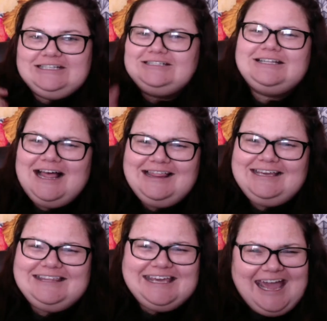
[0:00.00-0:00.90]
It's a lot
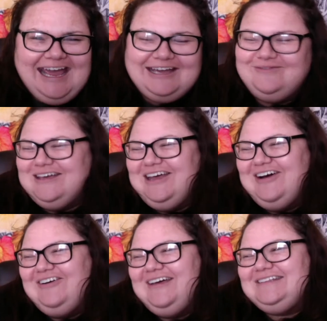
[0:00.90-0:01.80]
like the game. You
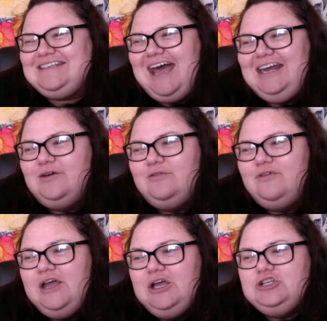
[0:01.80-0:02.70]
know, it's kind of
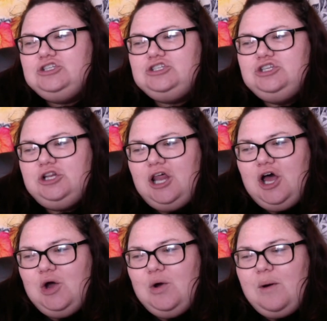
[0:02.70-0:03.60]

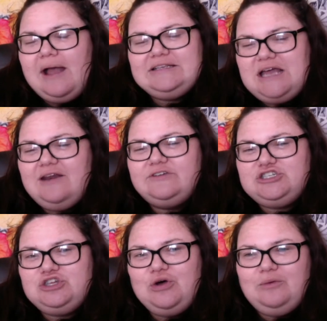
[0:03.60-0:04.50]
slow. It's kind of a
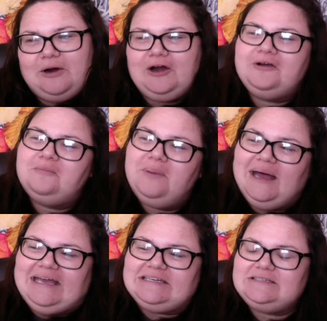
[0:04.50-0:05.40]
slow burn,
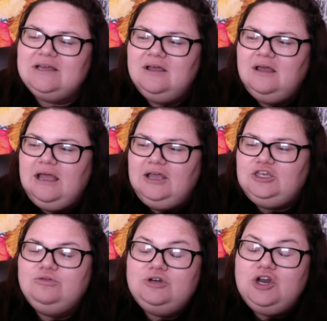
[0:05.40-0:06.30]
but
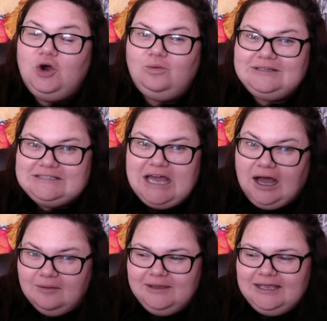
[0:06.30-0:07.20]
you know what's
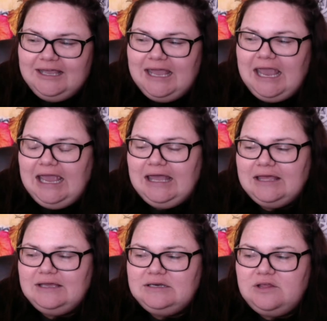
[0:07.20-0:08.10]
coming
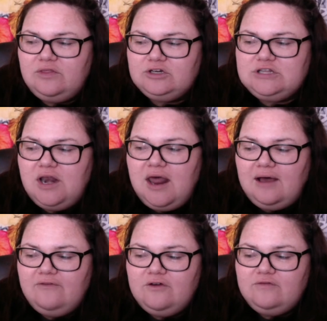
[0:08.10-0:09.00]
and there's
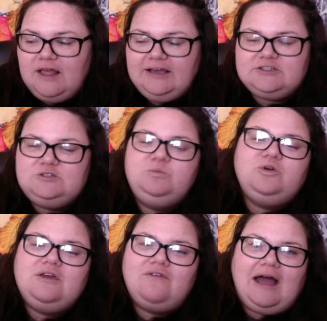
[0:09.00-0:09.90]
enough of like a
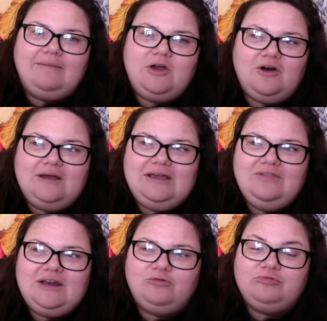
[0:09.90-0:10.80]
spooky vibe going
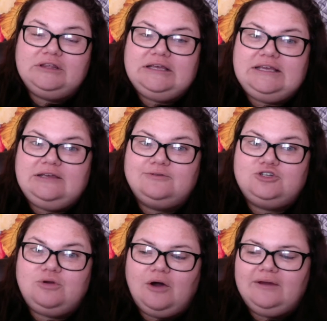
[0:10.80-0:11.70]
that it really keeps
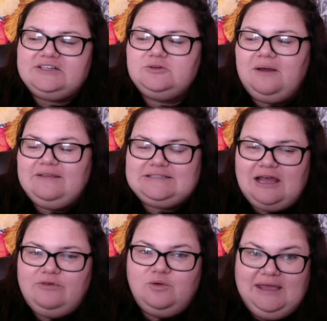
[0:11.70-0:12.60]
you going. So by the
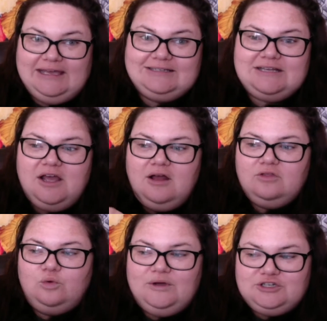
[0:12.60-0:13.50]
time you hit
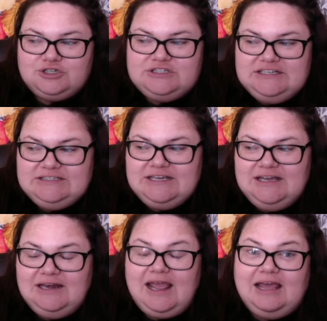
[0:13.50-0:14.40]
the winter season
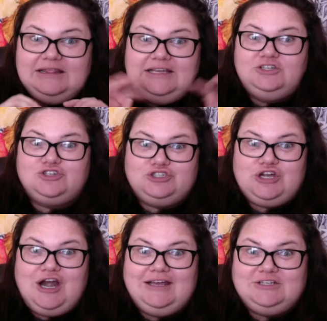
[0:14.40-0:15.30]
and things are
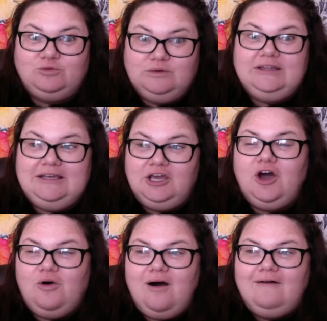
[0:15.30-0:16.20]
starting to really
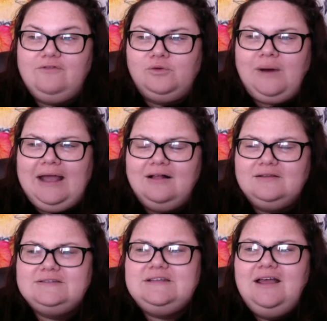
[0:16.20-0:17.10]
go off the
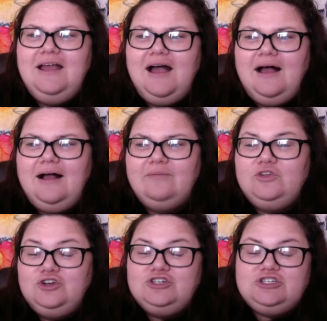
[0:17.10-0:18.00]
rails, um,
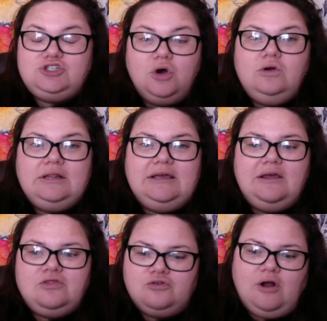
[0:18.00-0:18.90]
you're just totally
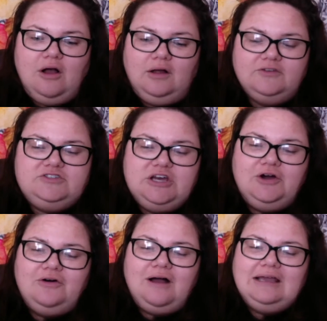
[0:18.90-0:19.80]
enthralled.
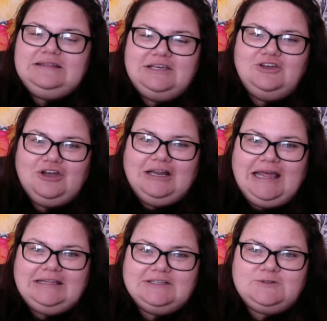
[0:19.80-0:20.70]
So I think you're going to
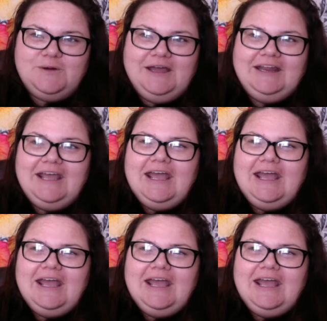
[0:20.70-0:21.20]
like this one.